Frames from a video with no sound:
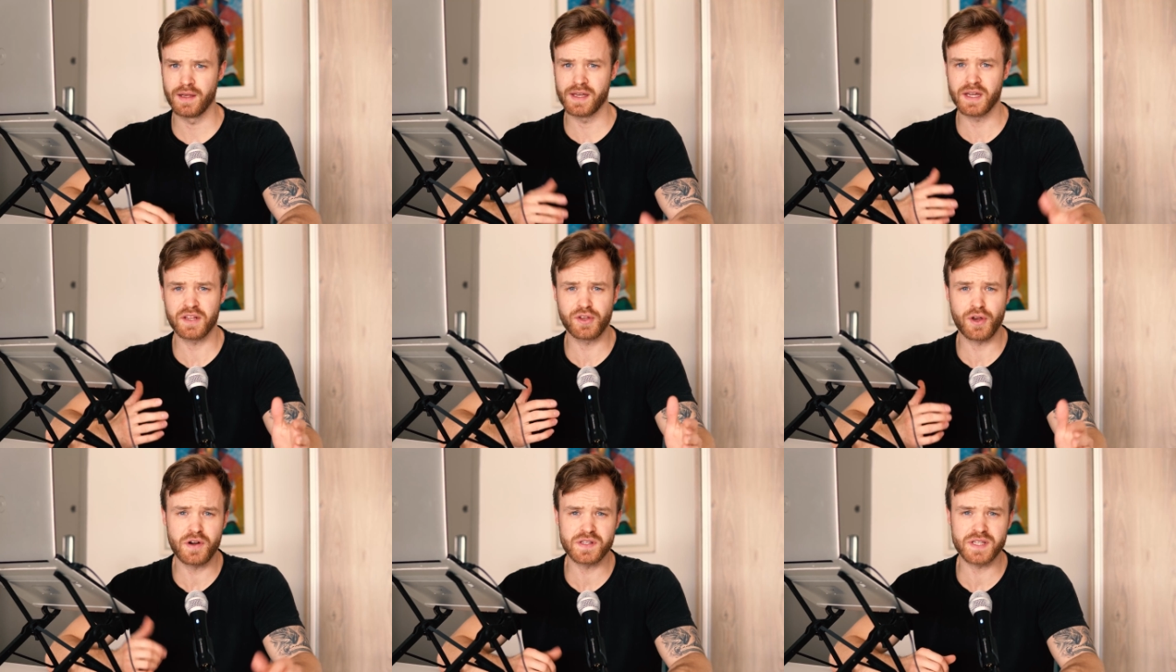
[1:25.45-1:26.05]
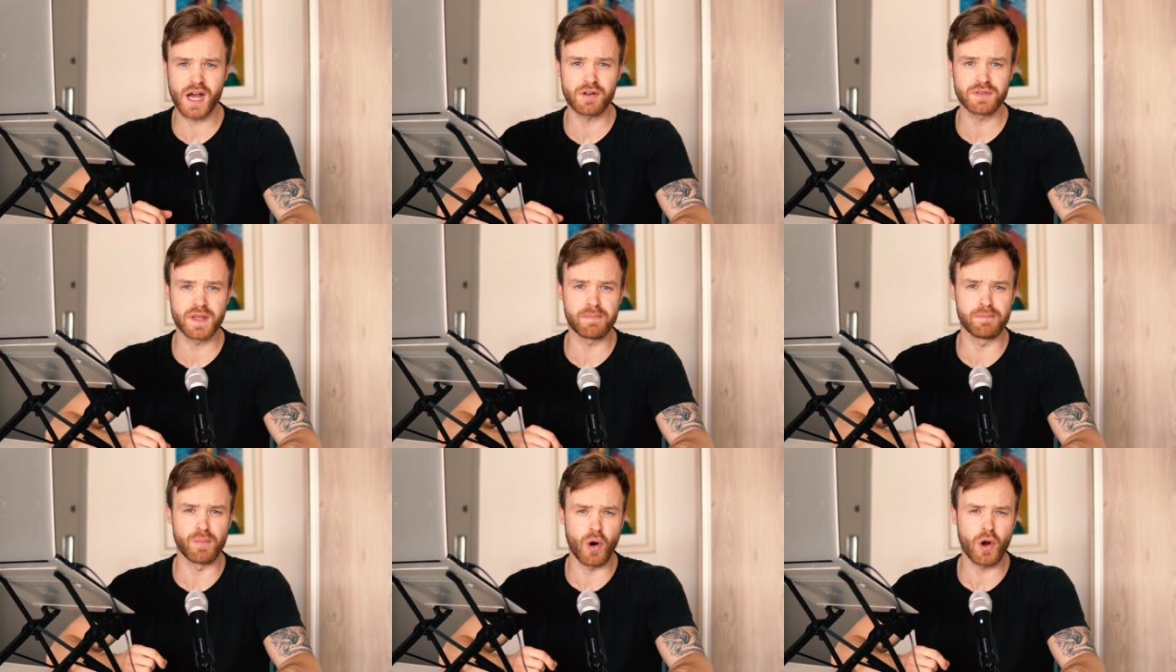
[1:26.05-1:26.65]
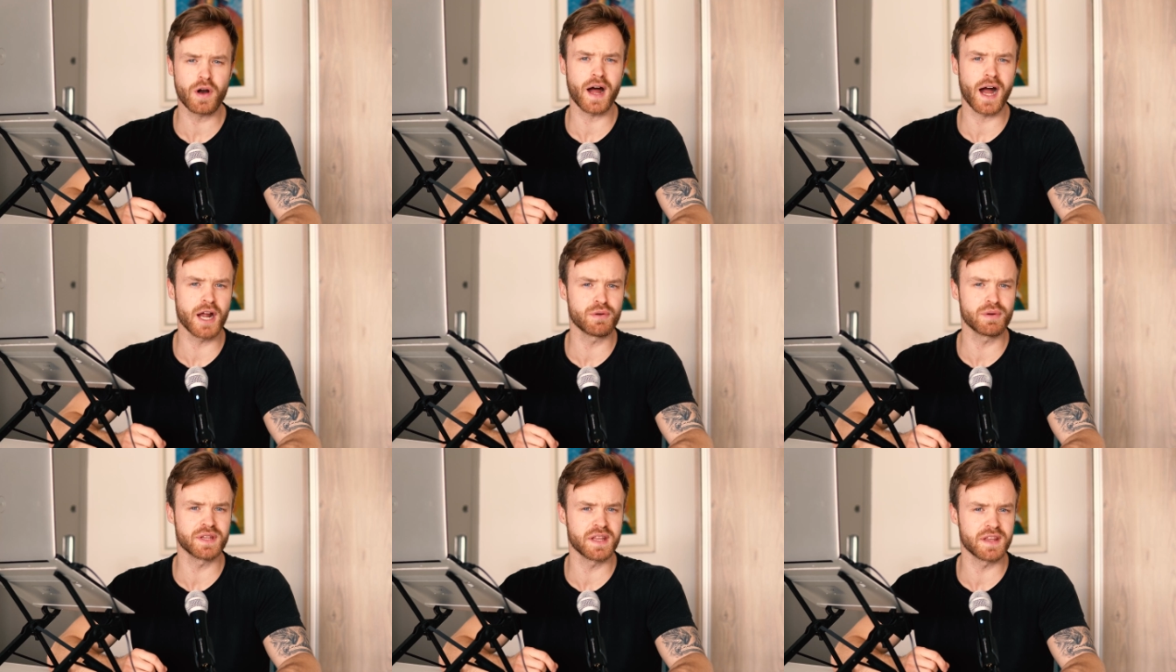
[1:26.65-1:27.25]
Yet it turns out that more
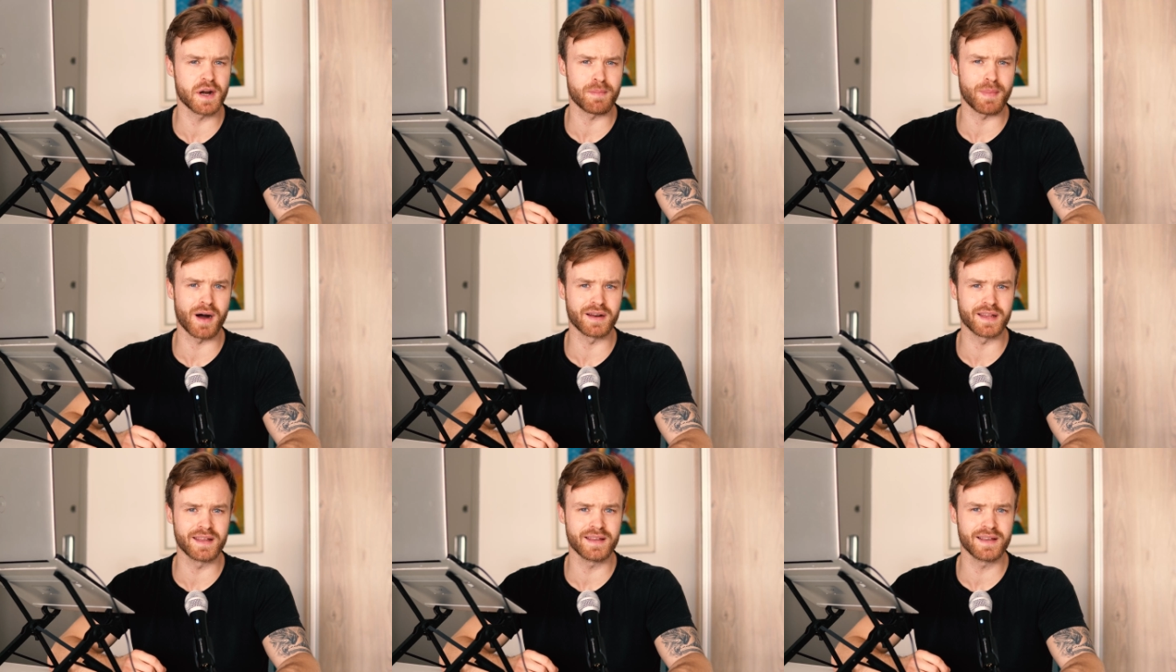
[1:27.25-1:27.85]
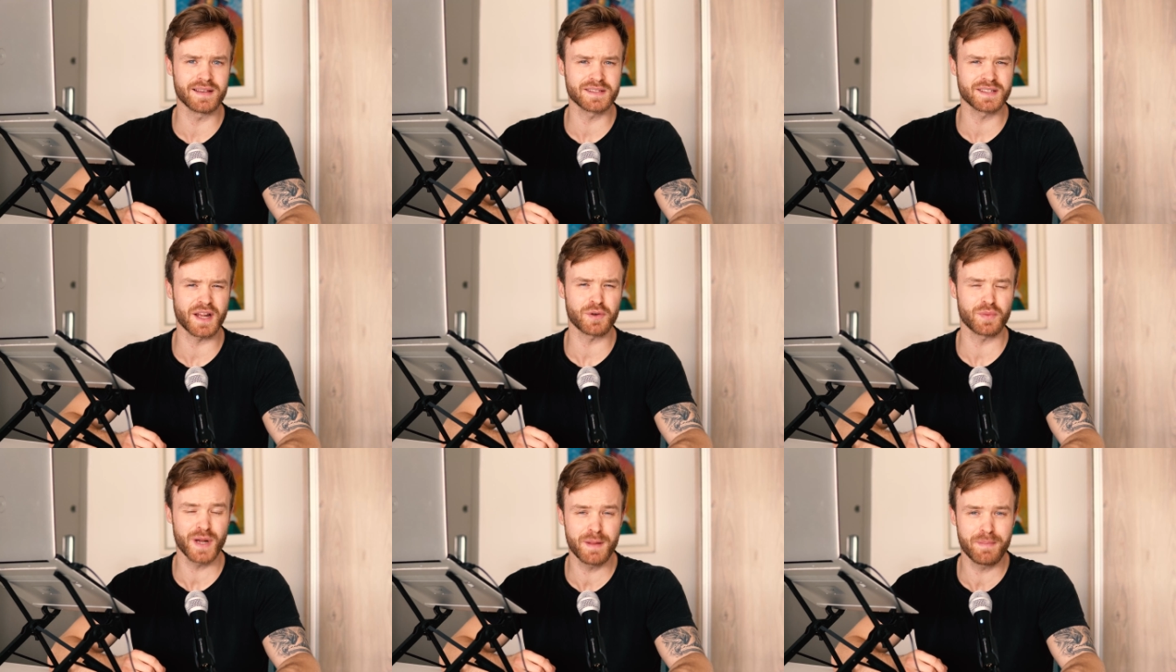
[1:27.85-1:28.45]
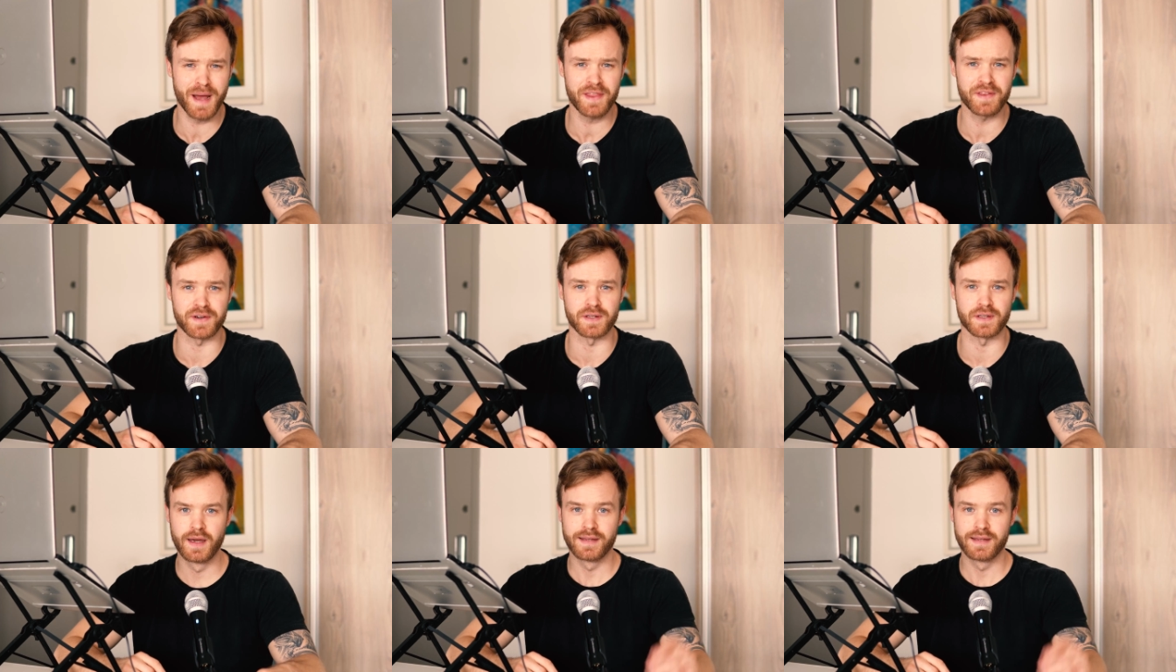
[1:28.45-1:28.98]
iron in our body is not really better.